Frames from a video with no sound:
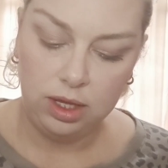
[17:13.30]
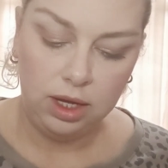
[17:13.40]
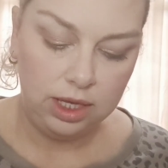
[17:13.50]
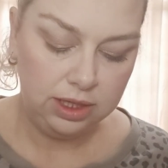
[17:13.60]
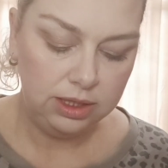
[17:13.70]

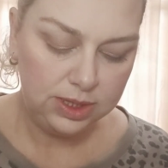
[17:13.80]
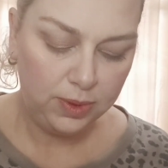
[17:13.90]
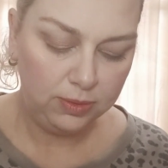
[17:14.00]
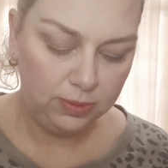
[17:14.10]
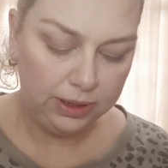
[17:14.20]
I think there's
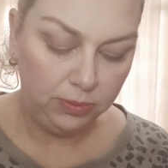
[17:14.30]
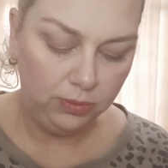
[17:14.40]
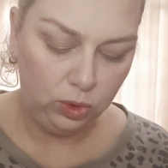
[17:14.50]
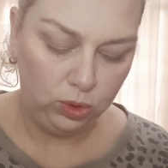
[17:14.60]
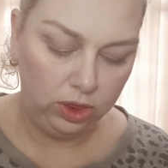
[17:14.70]
probably
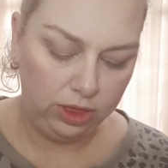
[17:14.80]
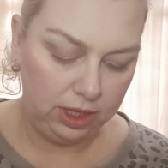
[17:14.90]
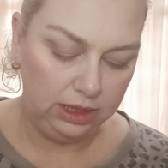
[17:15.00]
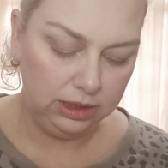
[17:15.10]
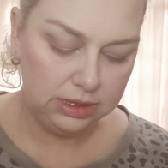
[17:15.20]
more
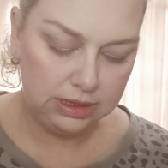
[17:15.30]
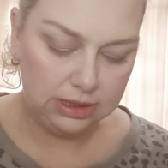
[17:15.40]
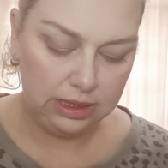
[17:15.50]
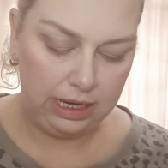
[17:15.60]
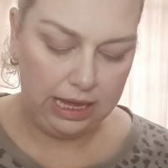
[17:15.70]

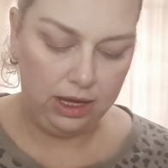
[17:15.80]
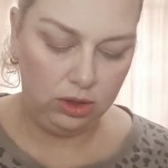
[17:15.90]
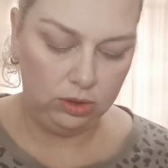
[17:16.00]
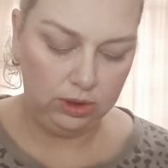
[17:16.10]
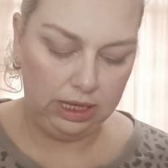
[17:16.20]
things
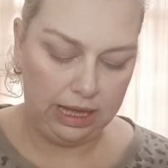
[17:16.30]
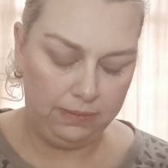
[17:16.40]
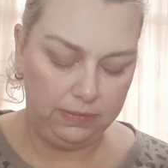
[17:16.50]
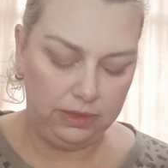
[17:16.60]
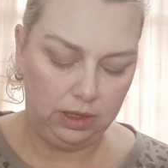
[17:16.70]
now
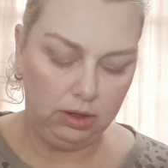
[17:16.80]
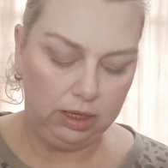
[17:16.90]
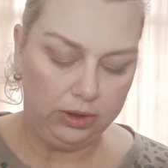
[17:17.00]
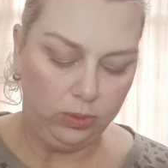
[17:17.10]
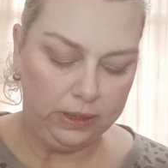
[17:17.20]
that are a
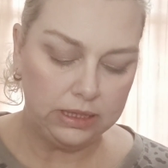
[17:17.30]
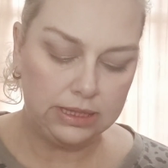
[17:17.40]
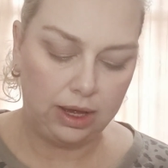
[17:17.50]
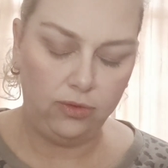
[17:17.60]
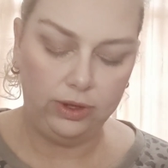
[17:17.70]
little bit
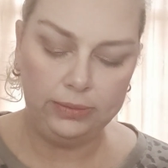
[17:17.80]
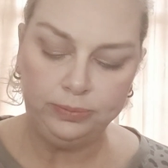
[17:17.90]
tougher.